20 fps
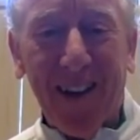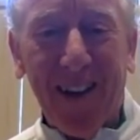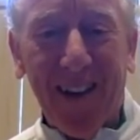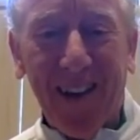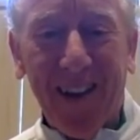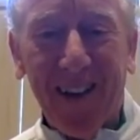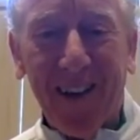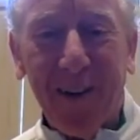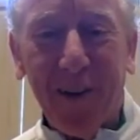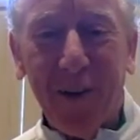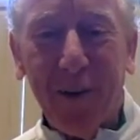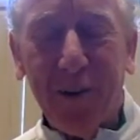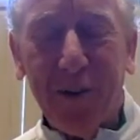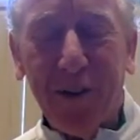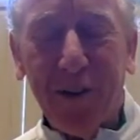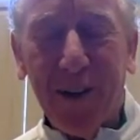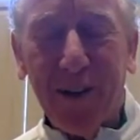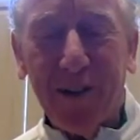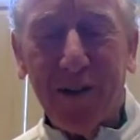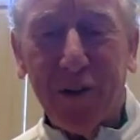
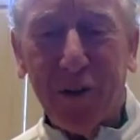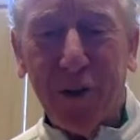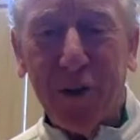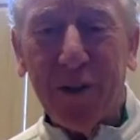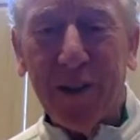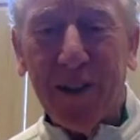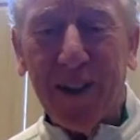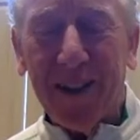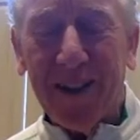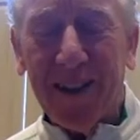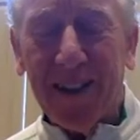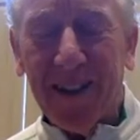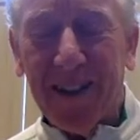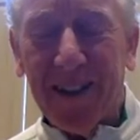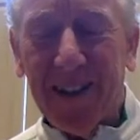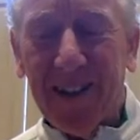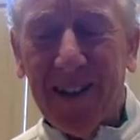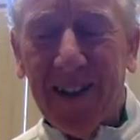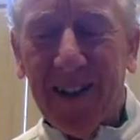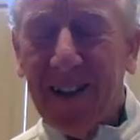He's truly a
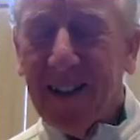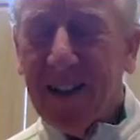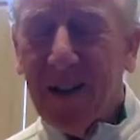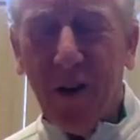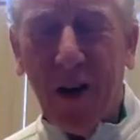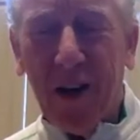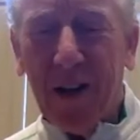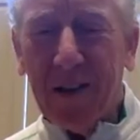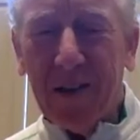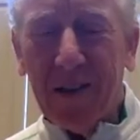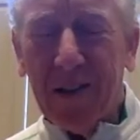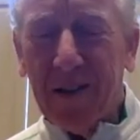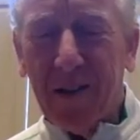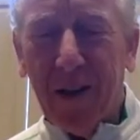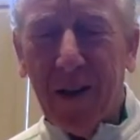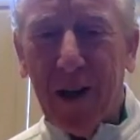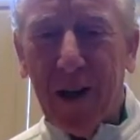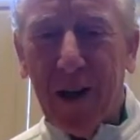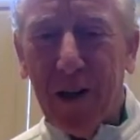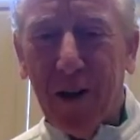great
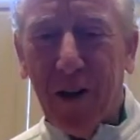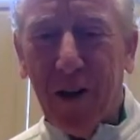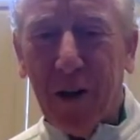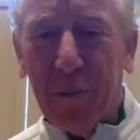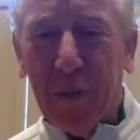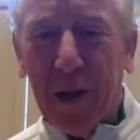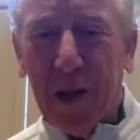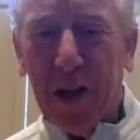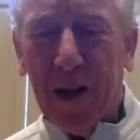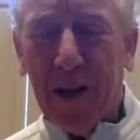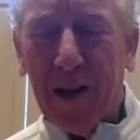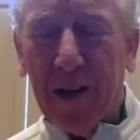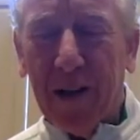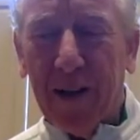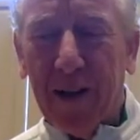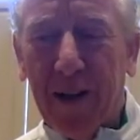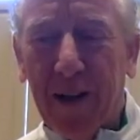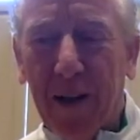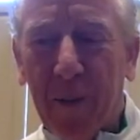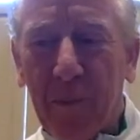young man,
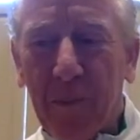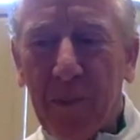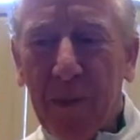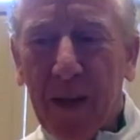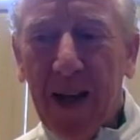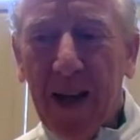and